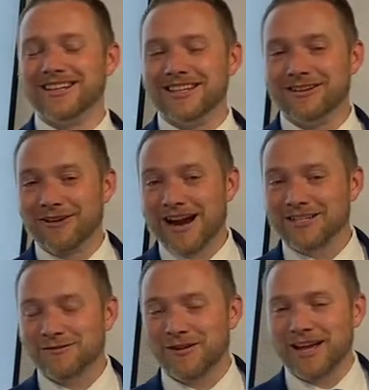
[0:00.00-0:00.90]
the
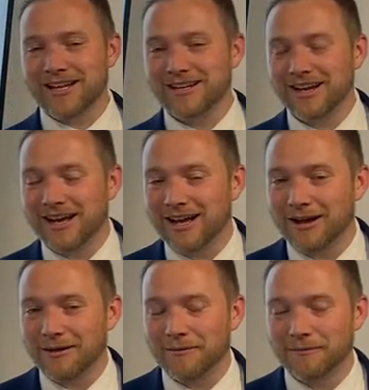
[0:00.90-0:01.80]
grass-fed
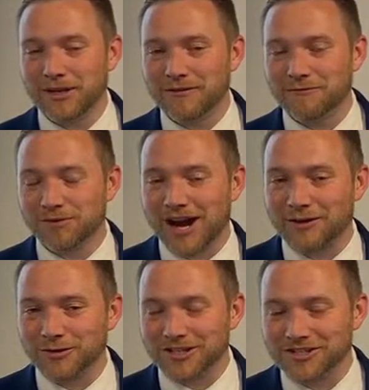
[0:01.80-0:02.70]
beef
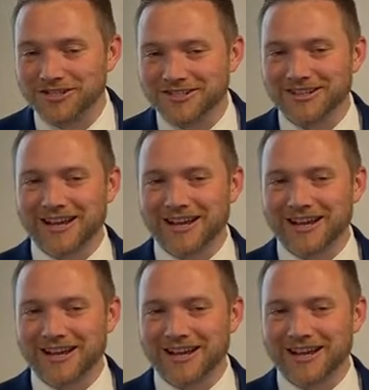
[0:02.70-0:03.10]
bratwurst.